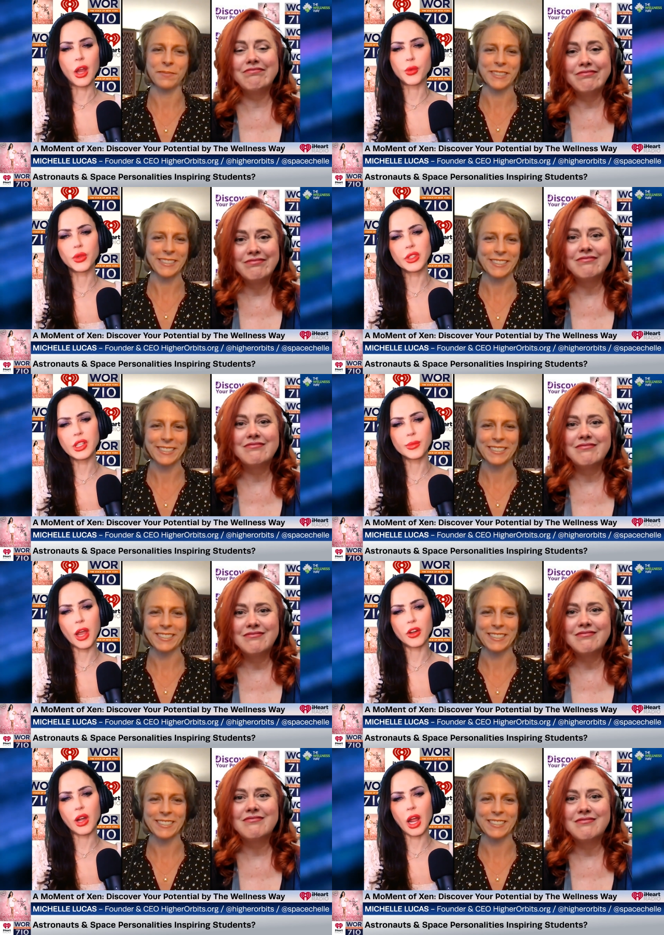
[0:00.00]
Speaker 1: i really
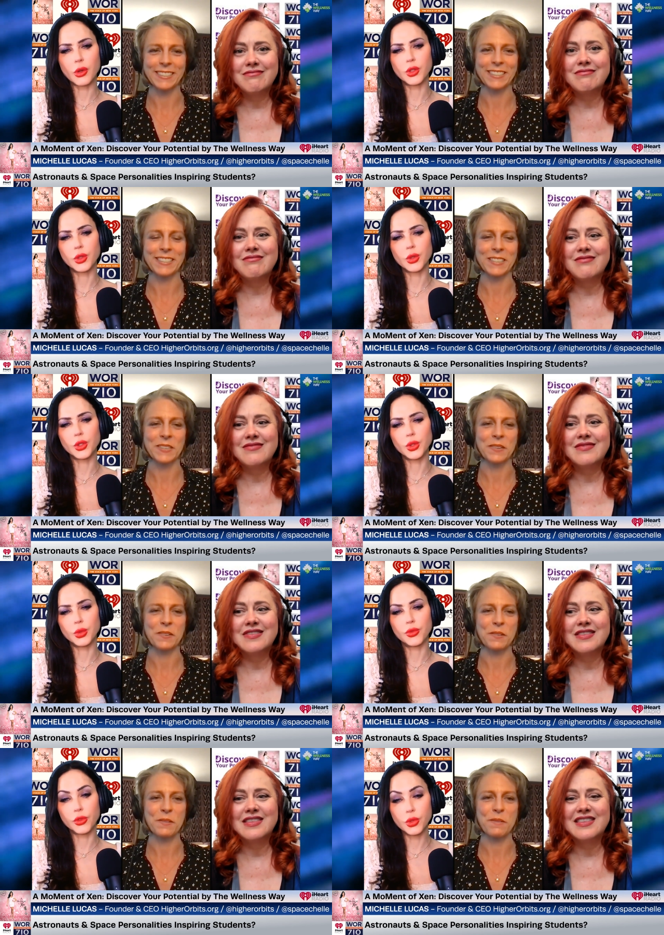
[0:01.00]
admire how you
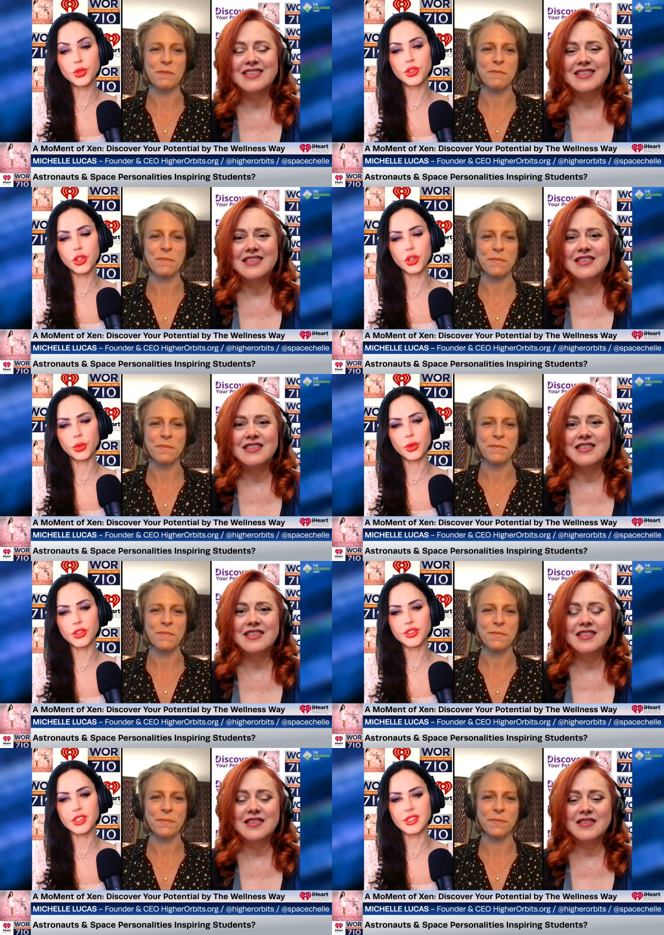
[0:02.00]
you've used your career
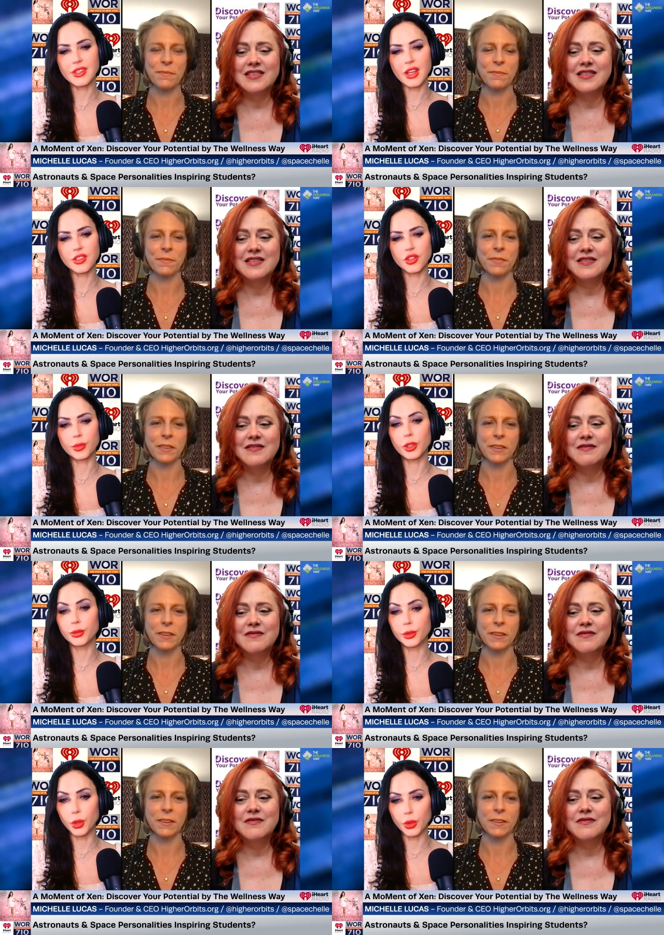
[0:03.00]
success to
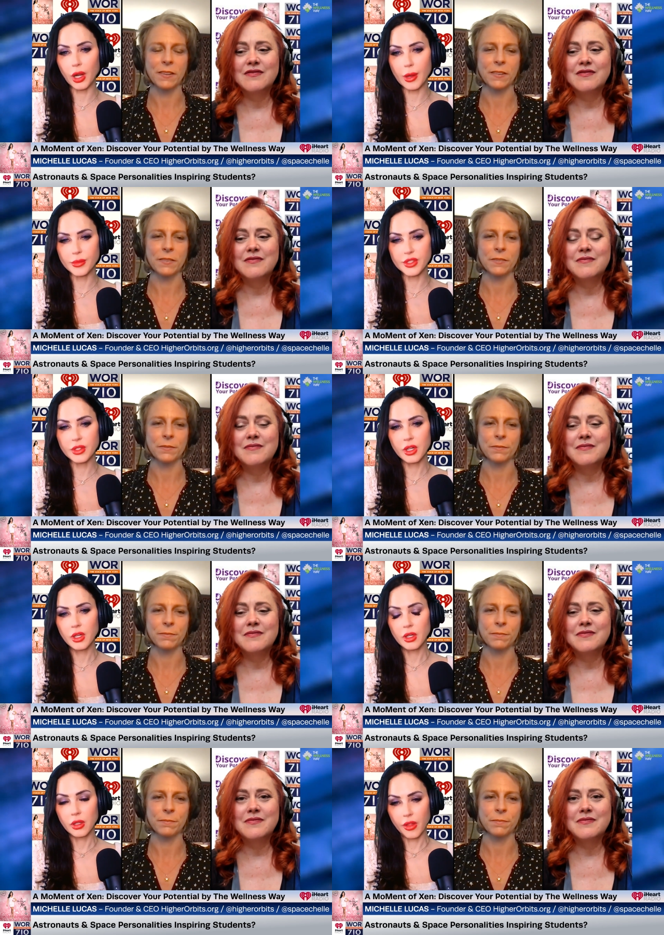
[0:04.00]
build programs
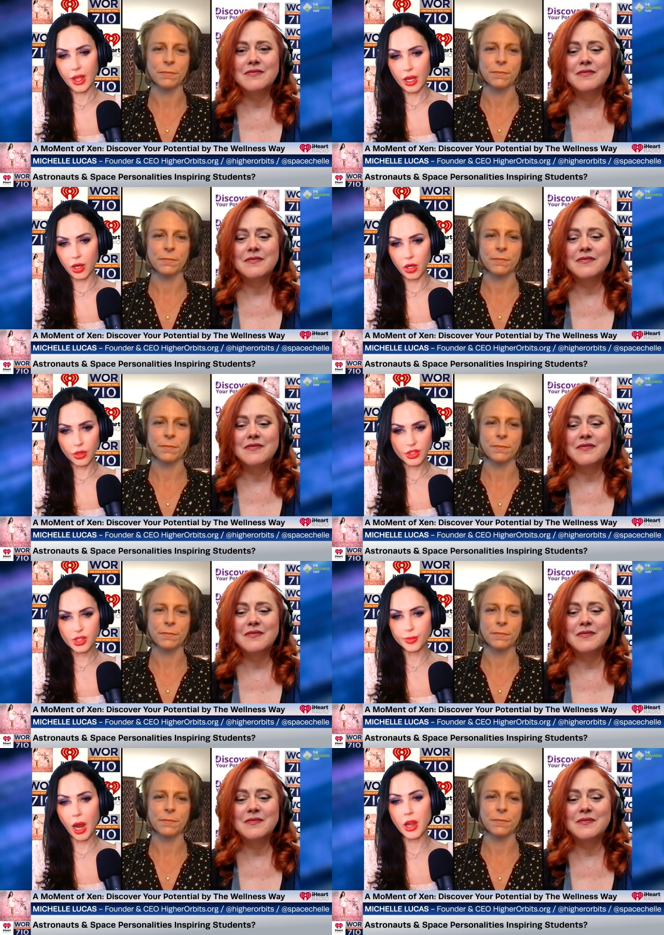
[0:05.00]
that are
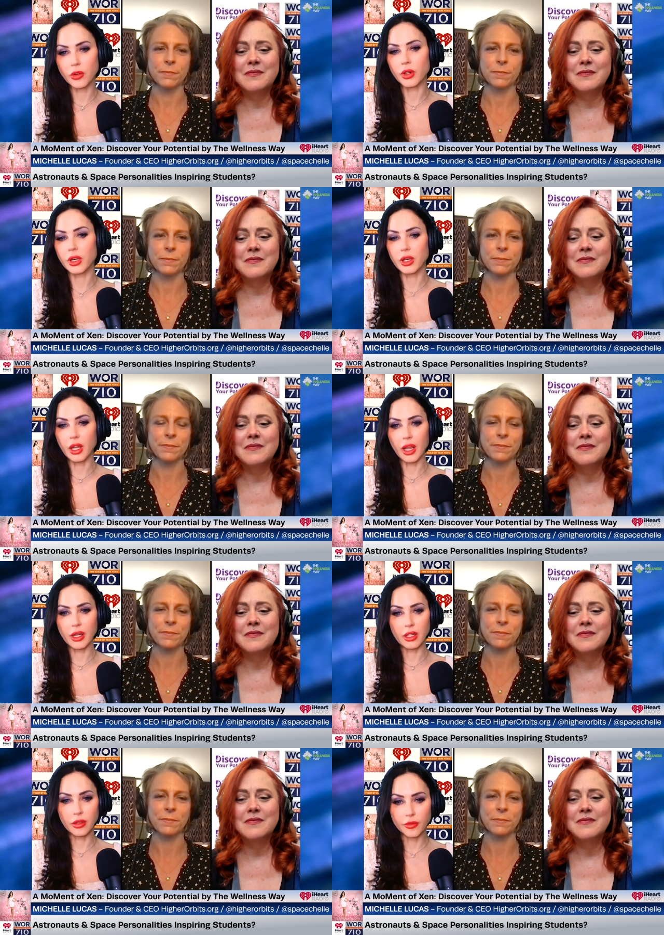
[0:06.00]
inspiring
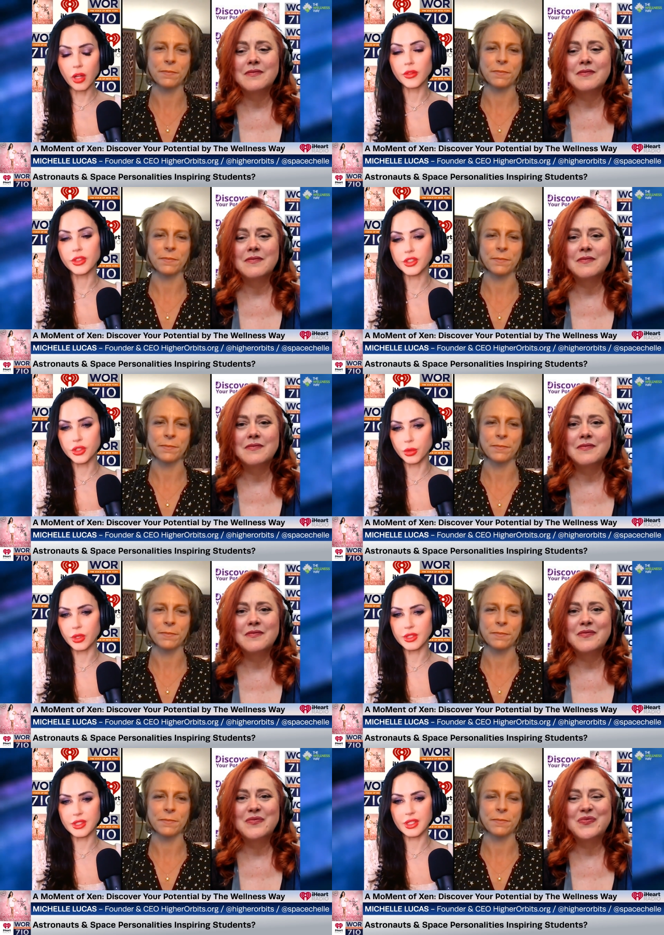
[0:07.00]
and involving
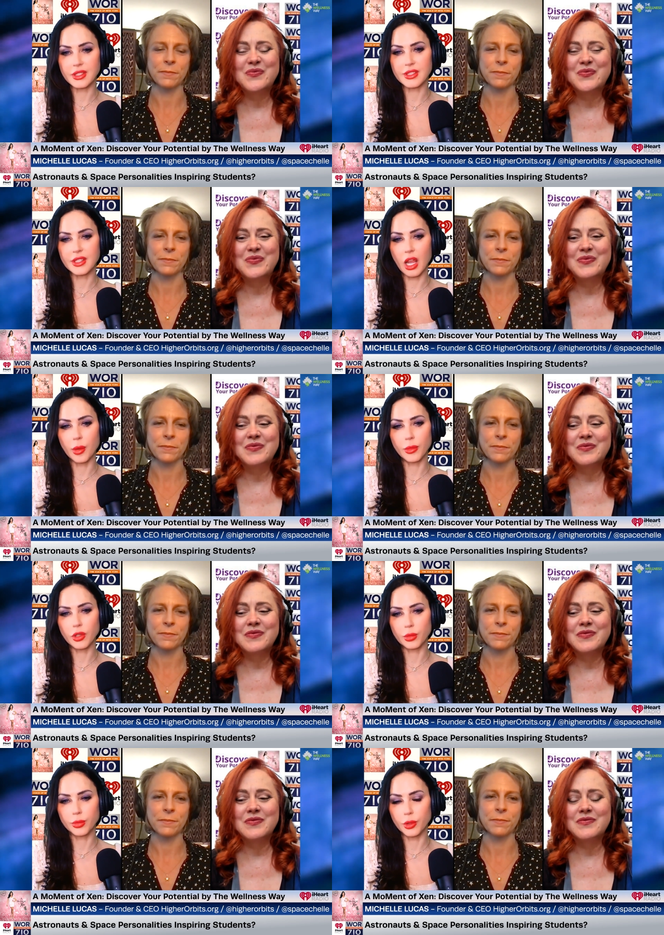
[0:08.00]
students in stem
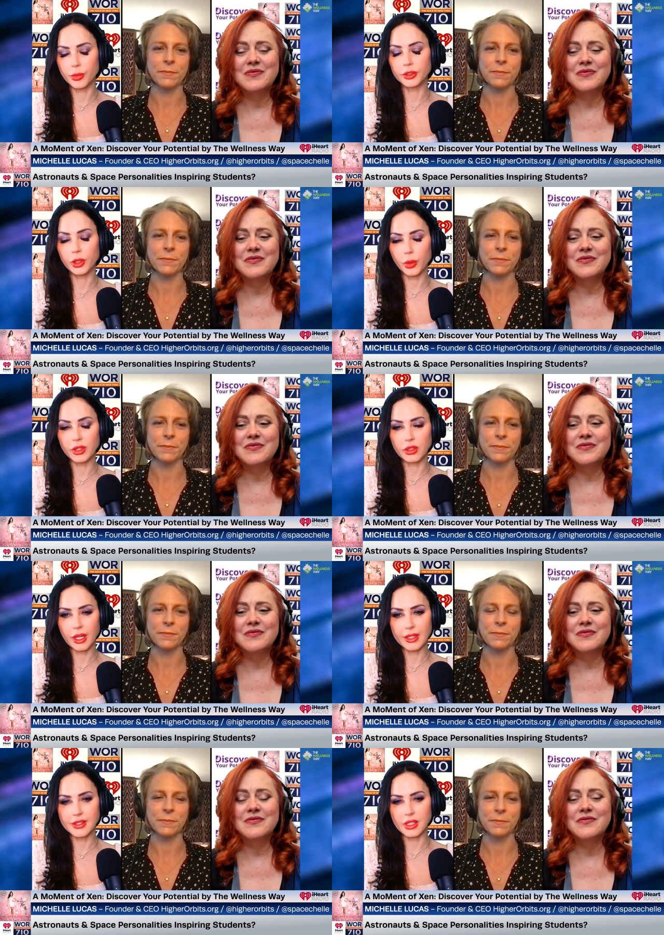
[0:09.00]
you're, you're building quite the
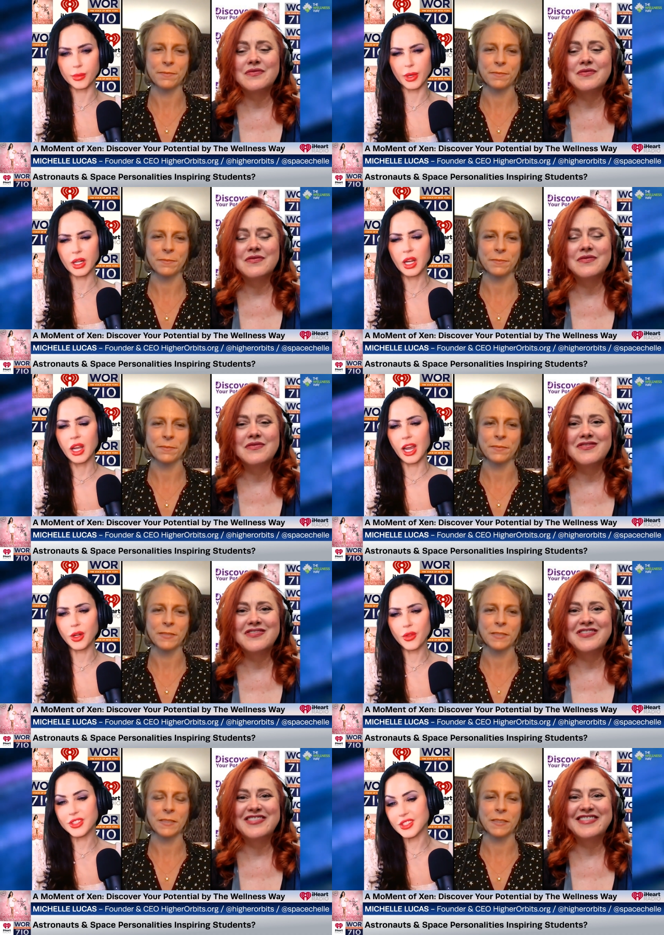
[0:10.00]
legacy but i
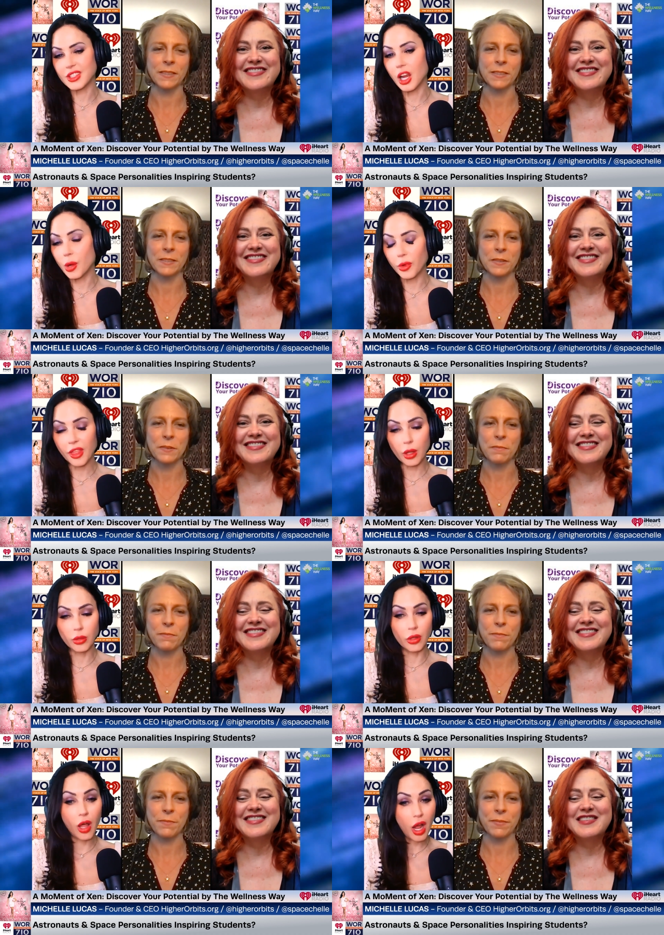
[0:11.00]
know this doesn't come without
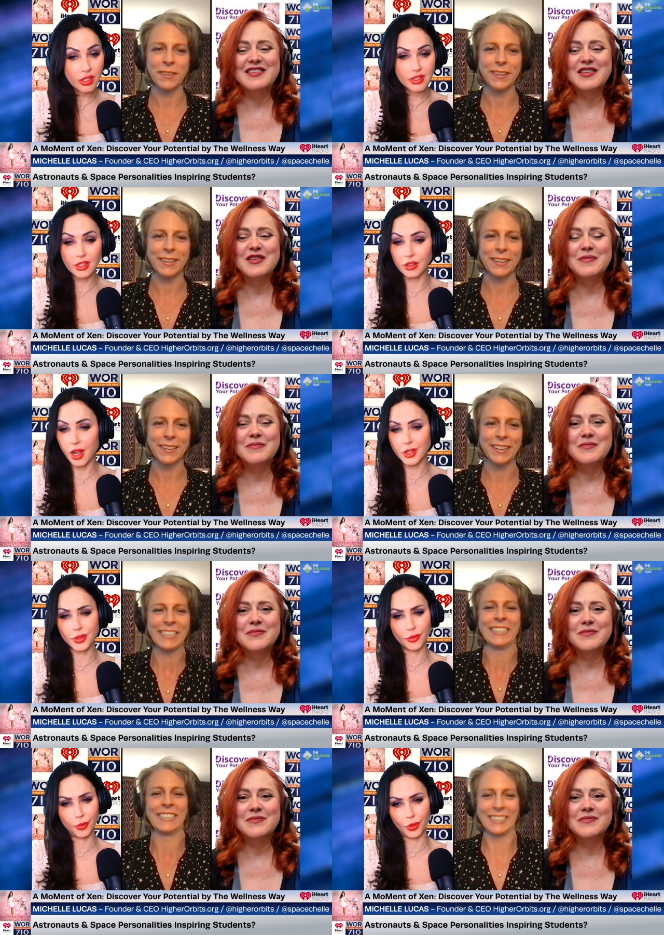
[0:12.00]
lots and lots
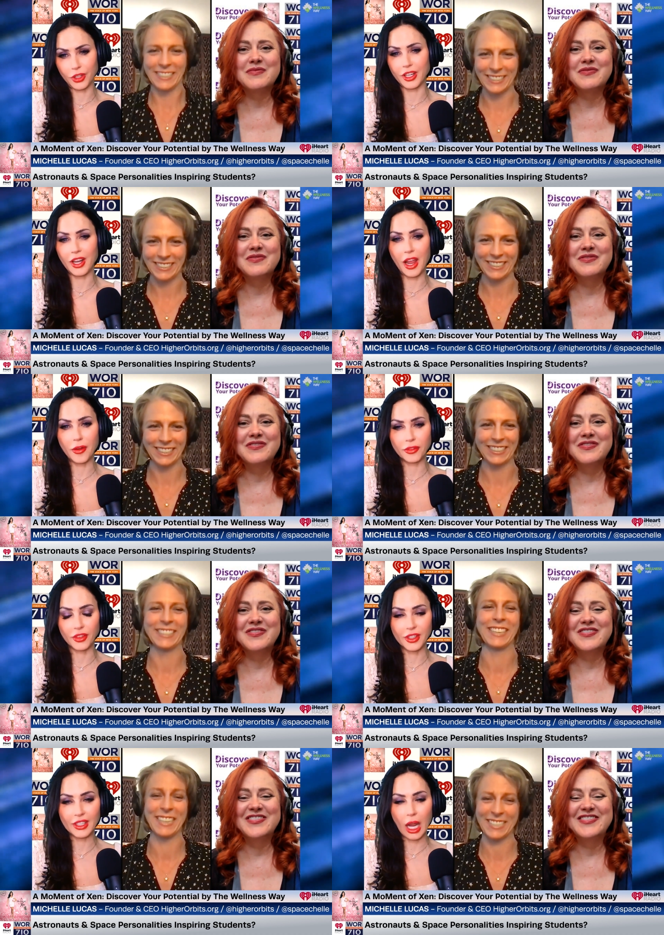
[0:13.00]
of work and effort